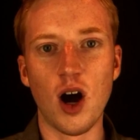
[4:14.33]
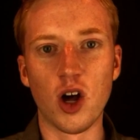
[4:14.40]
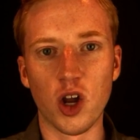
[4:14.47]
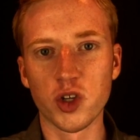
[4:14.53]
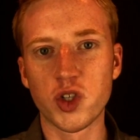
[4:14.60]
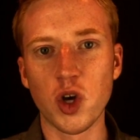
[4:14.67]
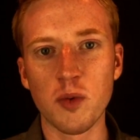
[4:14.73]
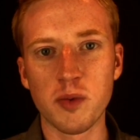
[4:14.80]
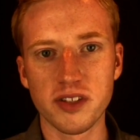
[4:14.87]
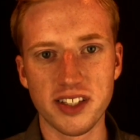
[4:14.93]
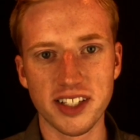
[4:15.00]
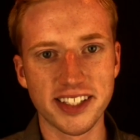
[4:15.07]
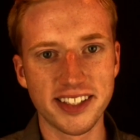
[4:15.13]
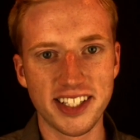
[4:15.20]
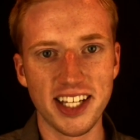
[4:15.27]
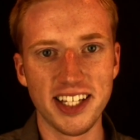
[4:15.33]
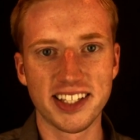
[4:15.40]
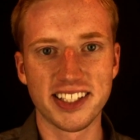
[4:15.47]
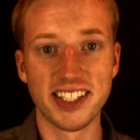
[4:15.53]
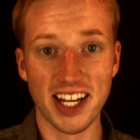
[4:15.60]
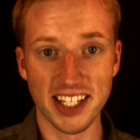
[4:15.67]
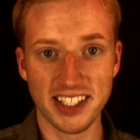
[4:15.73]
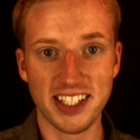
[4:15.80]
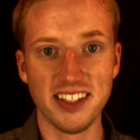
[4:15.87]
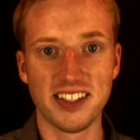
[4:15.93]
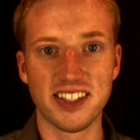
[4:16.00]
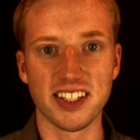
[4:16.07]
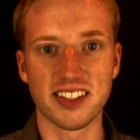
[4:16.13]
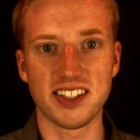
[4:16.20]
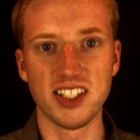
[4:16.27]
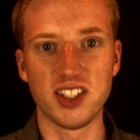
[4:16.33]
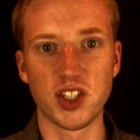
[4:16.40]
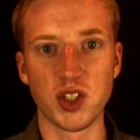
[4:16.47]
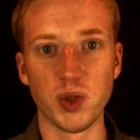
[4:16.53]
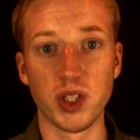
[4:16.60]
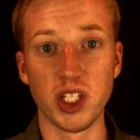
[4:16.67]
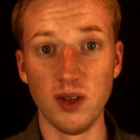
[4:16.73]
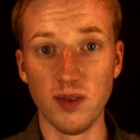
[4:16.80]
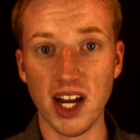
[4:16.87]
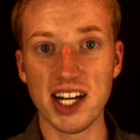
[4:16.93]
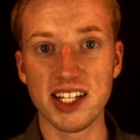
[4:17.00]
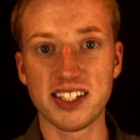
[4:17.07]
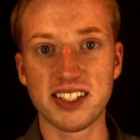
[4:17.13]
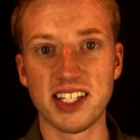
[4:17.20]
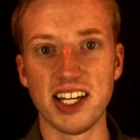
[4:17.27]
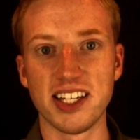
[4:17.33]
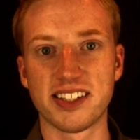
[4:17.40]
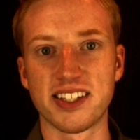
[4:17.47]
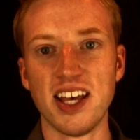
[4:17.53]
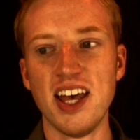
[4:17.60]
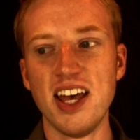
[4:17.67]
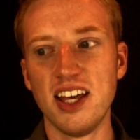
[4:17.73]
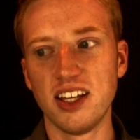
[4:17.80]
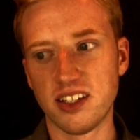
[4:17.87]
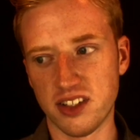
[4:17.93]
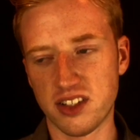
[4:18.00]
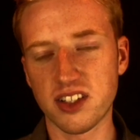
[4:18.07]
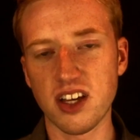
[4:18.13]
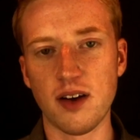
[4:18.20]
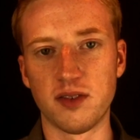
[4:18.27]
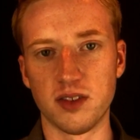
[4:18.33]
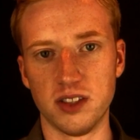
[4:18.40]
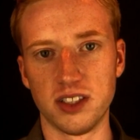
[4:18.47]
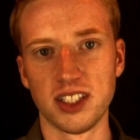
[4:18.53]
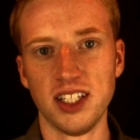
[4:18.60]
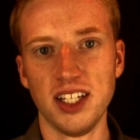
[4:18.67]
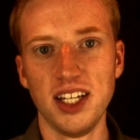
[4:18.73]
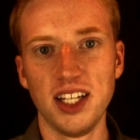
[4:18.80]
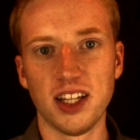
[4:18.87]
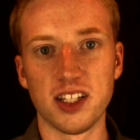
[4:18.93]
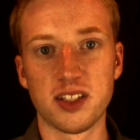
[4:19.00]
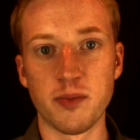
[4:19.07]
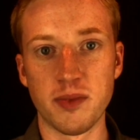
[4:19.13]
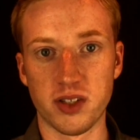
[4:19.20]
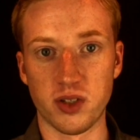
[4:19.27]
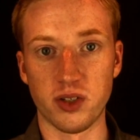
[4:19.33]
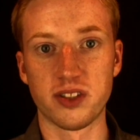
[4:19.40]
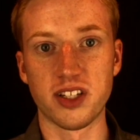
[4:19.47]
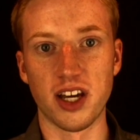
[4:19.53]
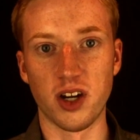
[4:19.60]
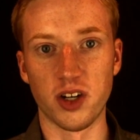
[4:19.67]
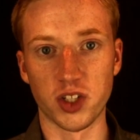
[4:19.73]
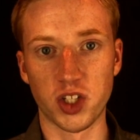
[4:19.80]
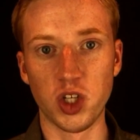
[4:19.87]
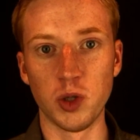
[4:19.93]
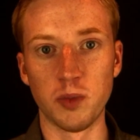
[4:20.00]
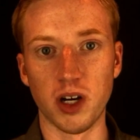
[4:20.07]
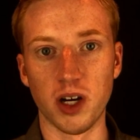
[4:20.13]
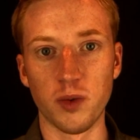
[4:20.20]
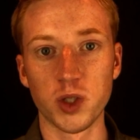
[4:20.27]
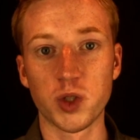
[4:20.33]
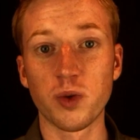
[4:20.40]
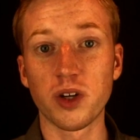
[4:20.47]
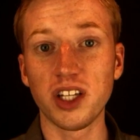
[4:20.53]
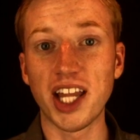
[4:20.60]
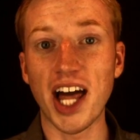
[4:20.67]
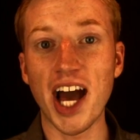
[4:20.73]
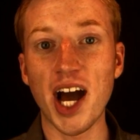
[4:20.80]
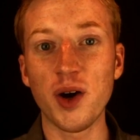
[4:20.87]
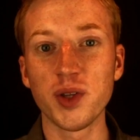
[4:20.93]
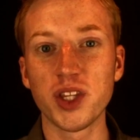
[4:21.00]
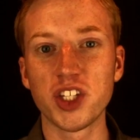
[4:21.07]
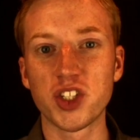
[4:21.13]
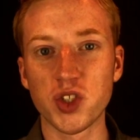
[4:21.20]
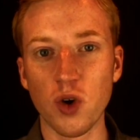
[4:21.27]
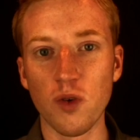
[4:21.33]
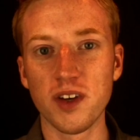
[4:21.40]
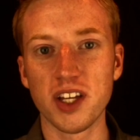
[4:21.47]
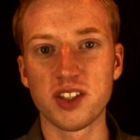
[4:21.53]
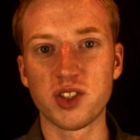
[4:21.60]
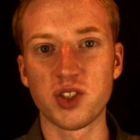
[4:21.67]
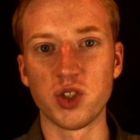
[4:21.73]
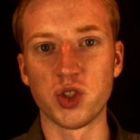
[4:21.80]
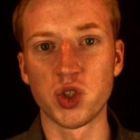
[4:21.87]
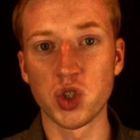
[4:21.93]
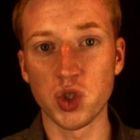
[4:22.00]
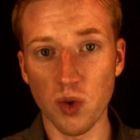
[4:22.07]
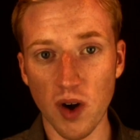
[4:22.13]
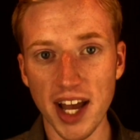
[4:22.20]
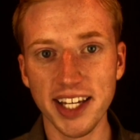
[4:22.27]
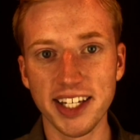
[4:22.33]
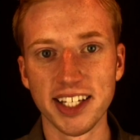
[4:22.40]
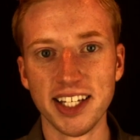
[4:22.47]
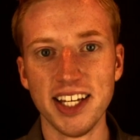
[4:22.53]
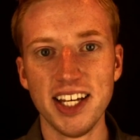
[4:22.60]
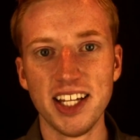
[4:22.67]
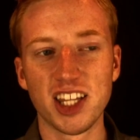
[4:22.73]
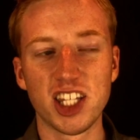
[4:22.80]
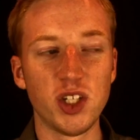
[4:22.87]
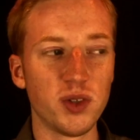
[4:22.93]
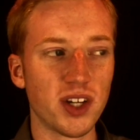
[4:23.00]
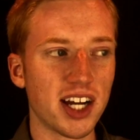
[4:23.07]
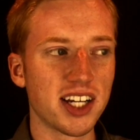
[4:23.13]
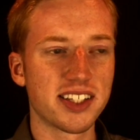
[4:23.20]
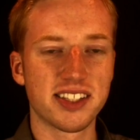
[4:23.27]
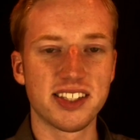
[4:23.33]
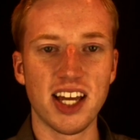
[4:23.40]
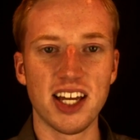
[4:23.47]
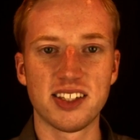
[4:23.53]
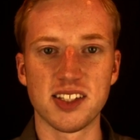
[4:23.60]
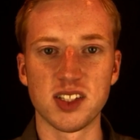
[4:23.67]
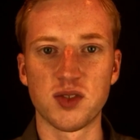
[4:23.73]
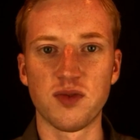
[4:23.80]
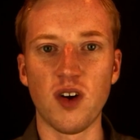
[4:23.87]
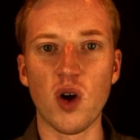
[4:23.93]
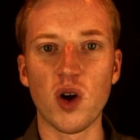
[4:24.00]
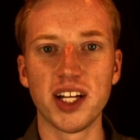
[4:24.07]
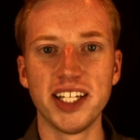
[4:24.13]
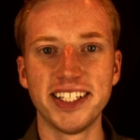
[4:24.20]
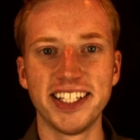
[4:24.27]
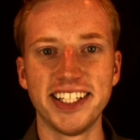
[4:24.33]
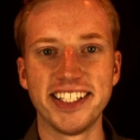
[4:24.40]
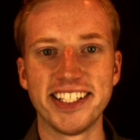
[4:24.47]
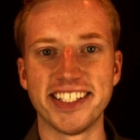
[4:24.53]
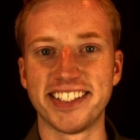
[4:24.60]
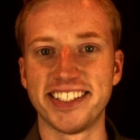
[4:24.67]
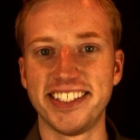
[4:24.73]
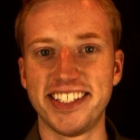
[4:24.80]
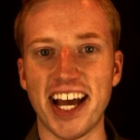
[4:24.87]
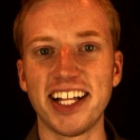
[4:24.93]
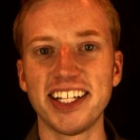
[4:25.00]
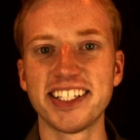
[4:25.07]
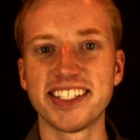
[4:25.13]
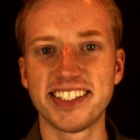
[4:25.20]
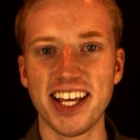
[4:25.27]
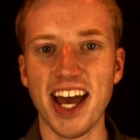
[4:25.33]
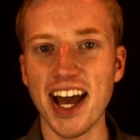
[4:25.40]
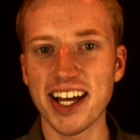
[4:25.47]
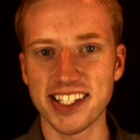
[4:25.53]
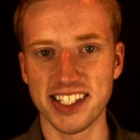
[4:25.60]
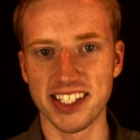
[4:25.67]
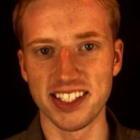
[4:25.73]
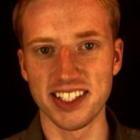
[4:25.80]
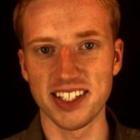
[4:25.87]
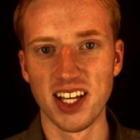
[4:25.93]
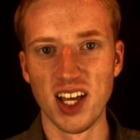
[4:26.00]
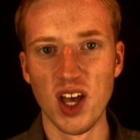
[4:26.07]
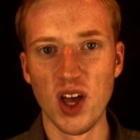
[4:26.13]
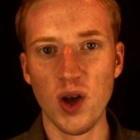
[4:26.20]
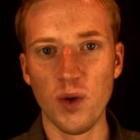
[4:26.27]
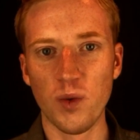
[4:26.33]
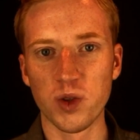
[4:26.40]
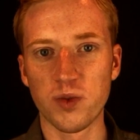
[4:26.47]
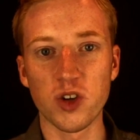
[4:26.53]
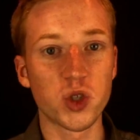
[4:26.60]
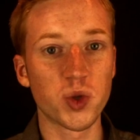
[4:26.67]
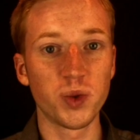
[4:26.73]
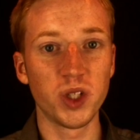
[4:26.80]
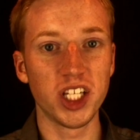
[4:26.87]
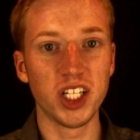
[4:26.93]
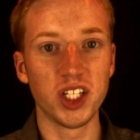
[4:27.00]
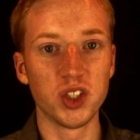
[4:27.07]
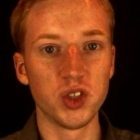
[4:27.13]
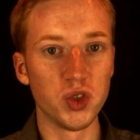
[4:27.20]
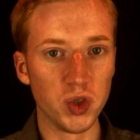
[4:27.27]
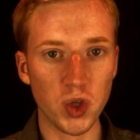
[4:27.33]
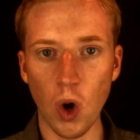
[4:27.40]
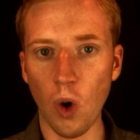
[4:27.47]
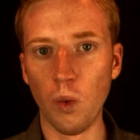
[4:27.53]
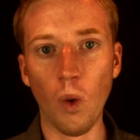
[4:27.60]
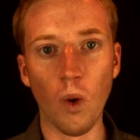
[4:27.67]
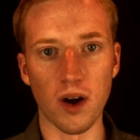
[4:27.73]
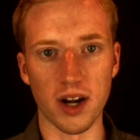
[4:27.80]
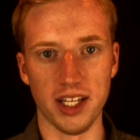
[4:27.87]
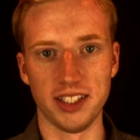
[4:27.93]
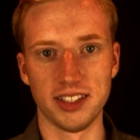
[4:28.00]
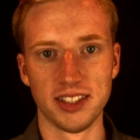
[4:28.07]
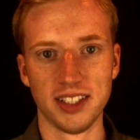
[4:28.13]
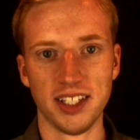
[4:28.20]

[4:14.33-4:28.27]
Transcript: On October 16, 1962, the United States discovered this missile site on Cuba, which would allow the Soviets to strike the United States as far inland as Dallas, Texas, with virtually no warning.